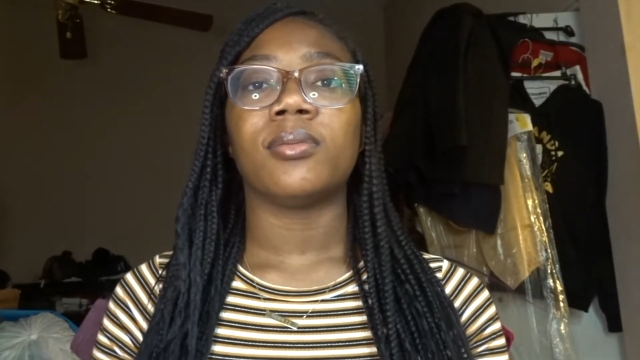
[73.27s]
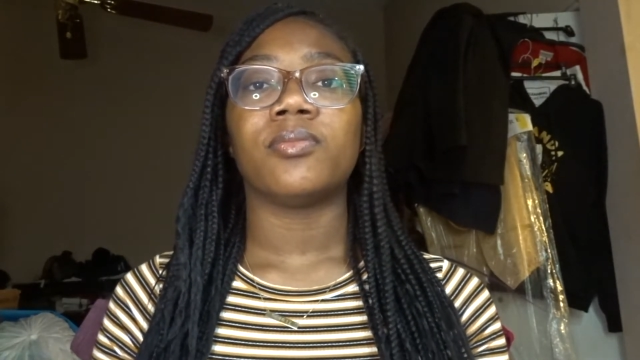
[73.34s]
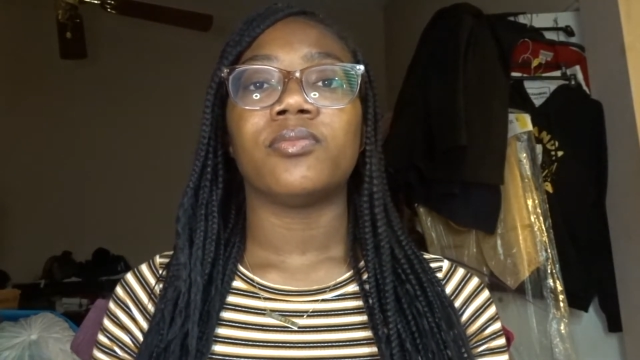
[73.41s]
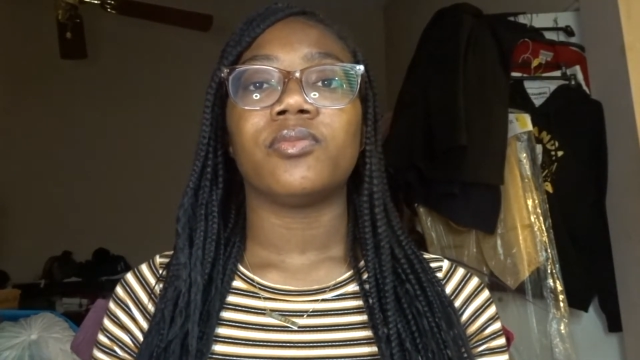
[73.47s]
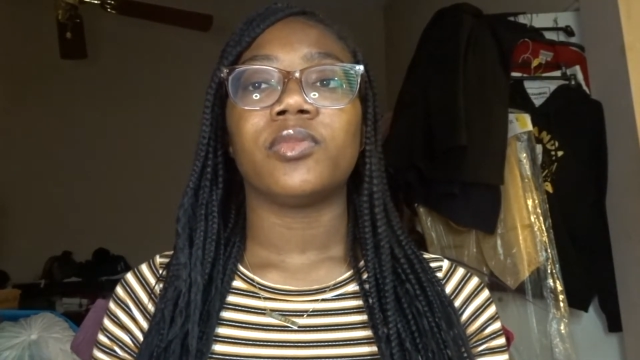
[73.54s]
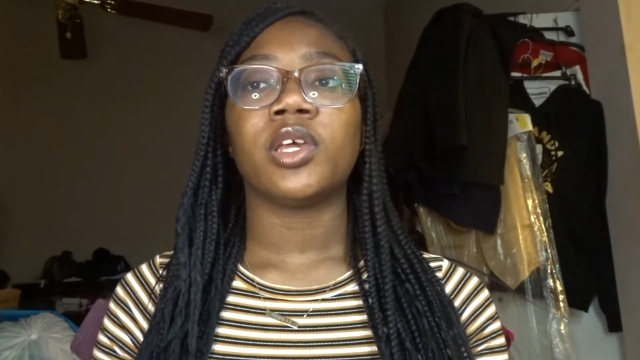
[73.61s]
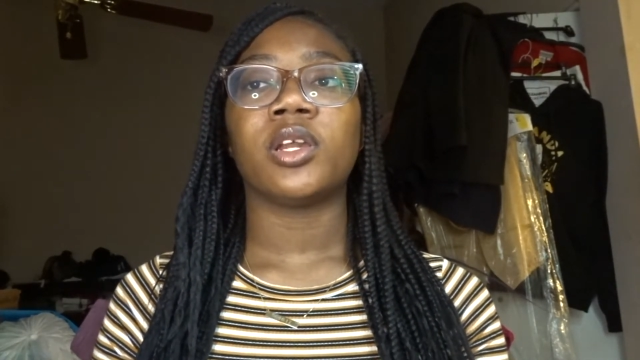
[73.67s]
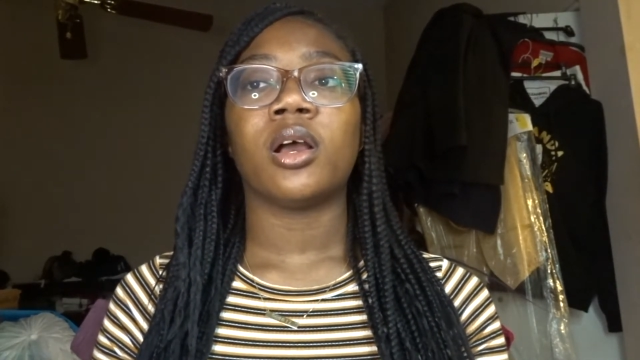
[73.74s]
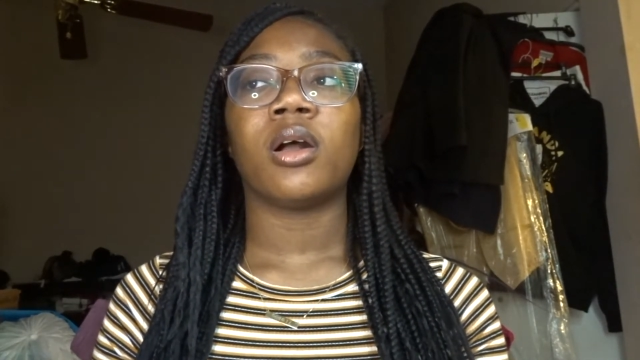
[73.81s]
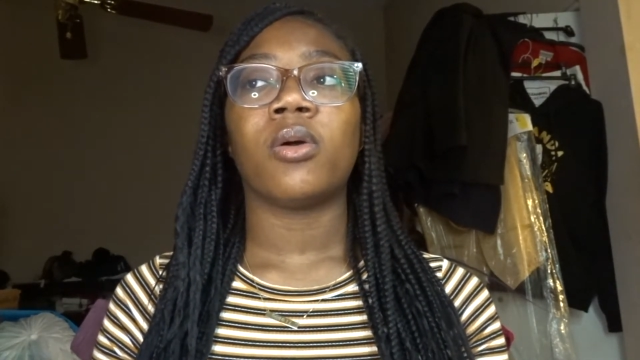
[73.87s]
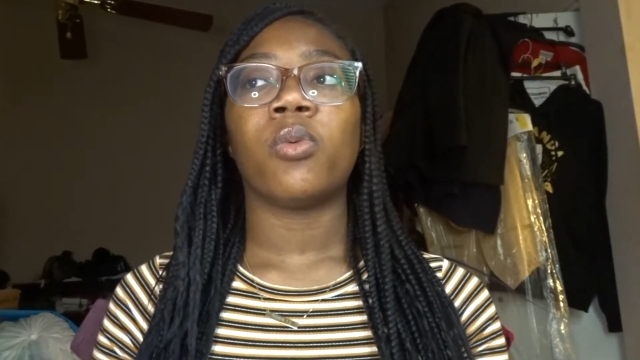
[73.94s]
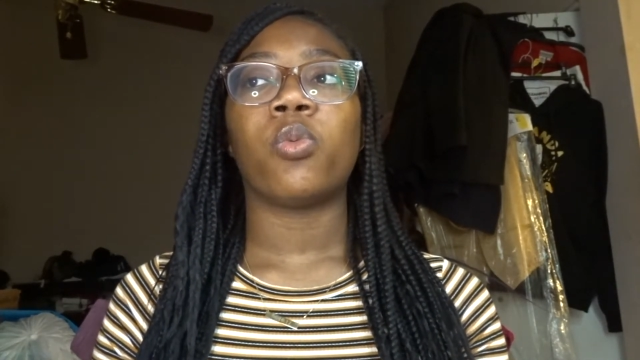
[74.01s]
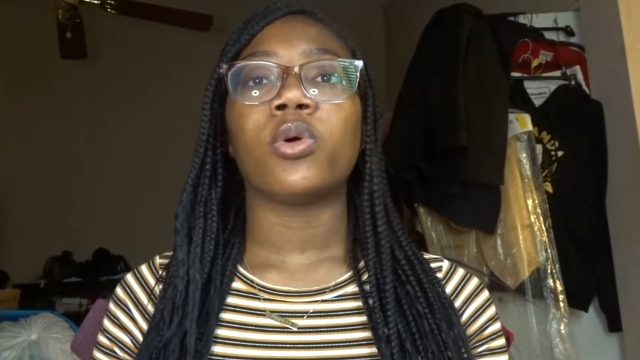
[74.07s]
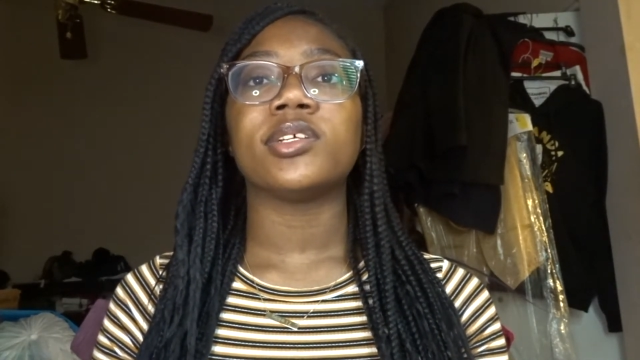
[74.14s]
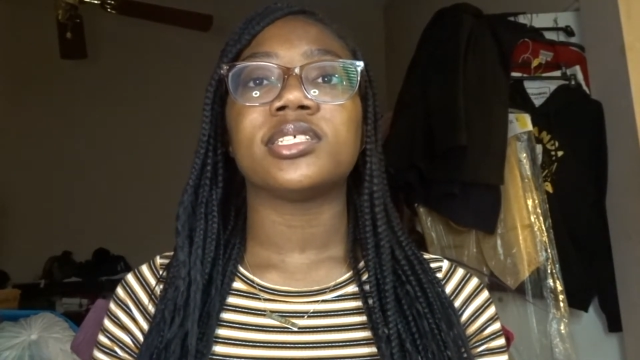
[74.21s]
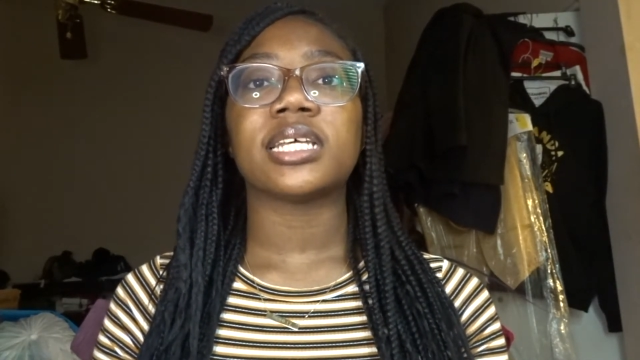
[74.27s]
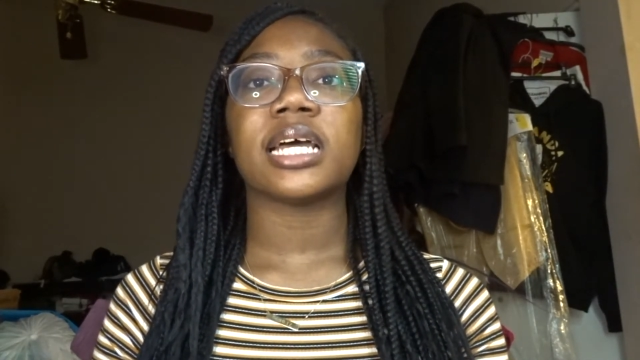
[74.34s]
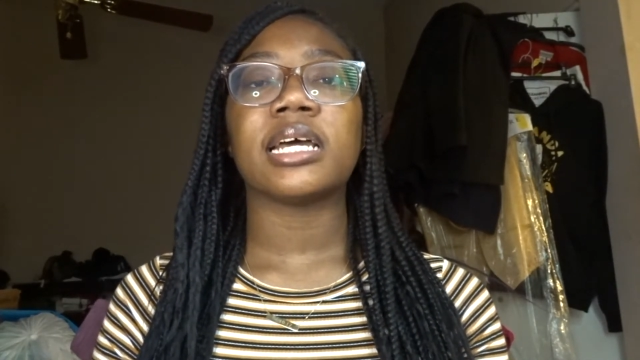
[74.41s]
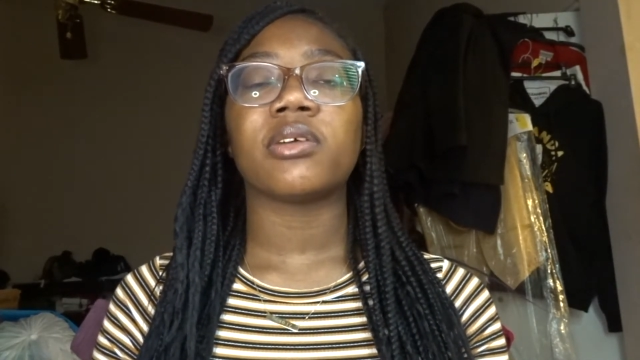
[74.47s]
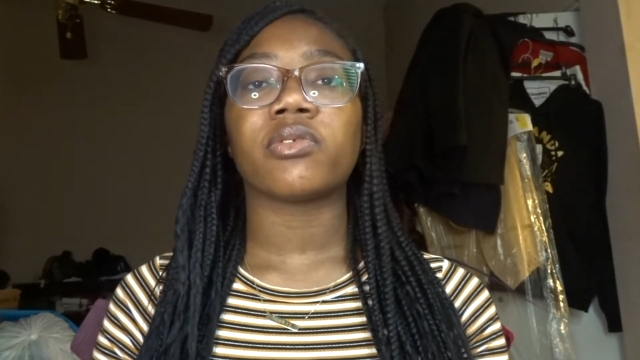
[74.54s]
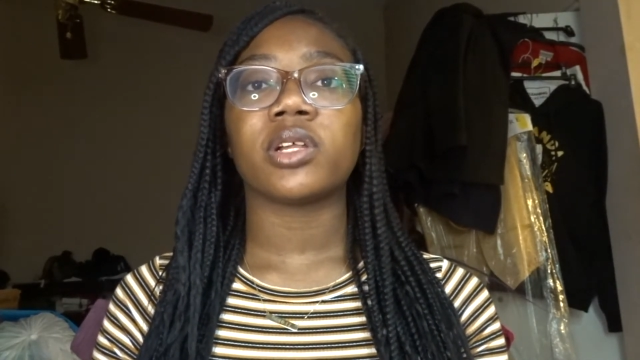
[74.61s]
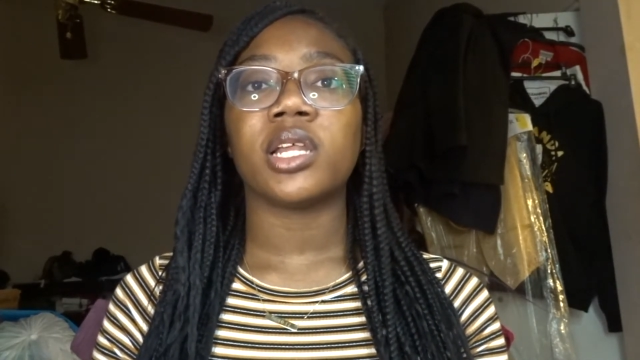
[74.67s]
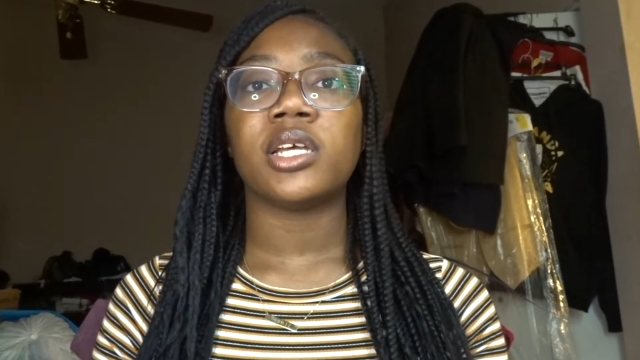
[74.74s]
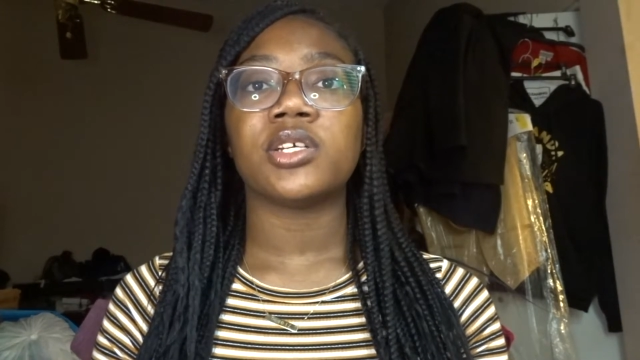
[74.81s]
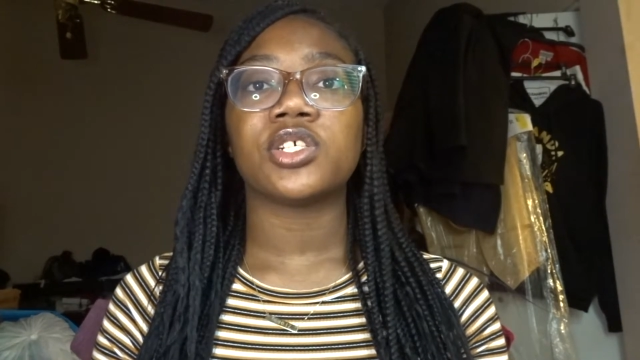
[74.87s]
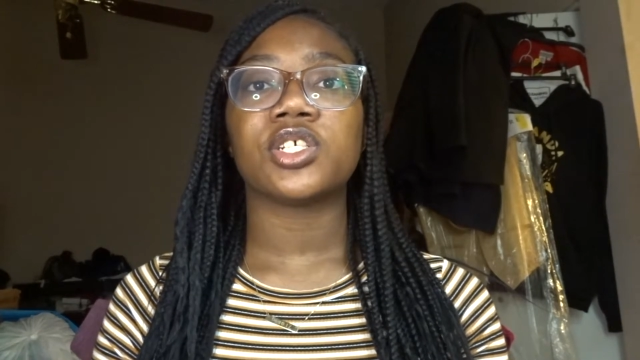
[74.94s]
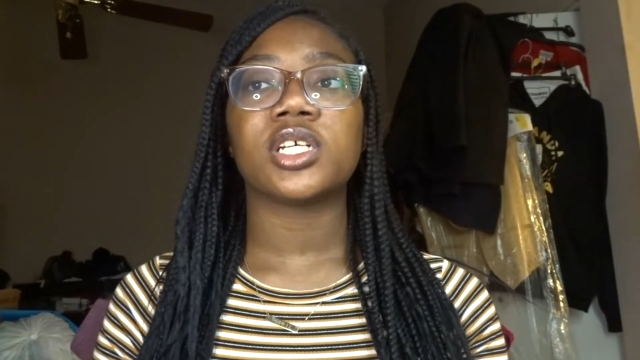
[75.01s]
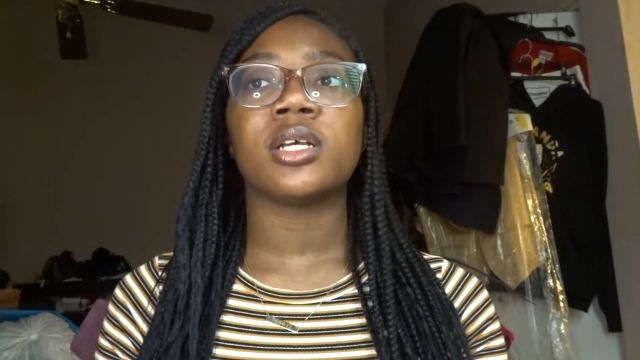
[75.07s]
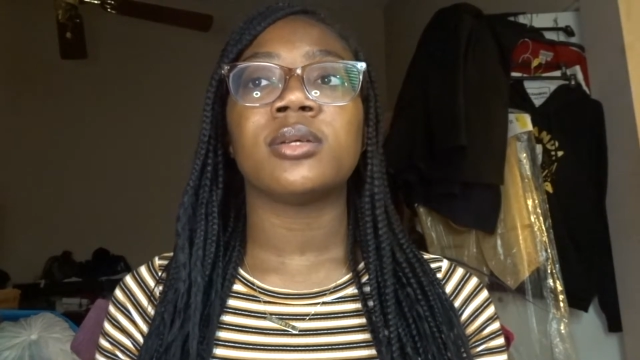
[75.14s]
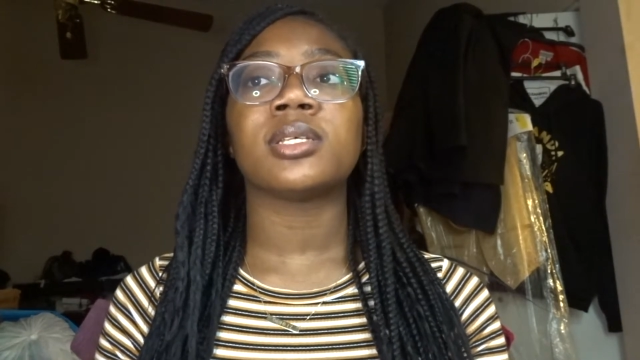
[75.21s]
you know, one-sided relationships,